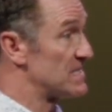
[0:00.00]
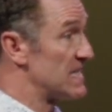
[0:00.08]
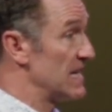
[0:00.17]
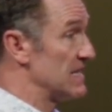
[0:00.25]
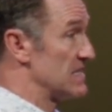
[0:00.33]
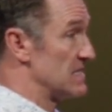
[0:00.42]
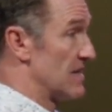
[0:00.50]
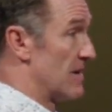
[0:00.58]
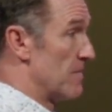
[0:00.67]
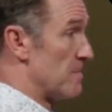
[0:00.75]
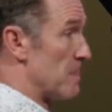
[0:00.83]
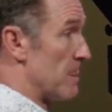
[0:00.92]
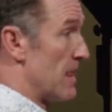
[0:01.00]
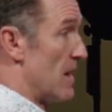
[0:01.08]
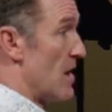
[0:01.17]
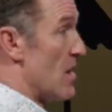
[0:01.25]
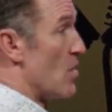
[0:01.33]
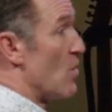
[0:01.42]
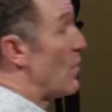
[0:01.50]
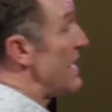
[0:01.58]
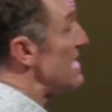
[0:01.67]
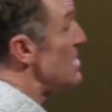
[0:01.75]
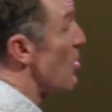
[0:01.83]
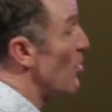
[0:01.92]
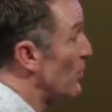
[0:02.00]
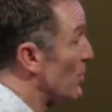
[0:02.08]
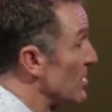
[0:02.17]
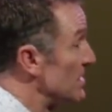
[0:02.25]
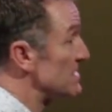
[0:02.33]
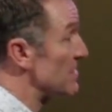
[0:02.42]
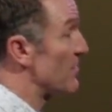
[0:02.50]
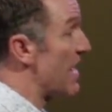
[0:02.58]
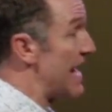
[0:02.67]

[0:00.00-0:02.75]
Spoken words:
sins. We know the goodness of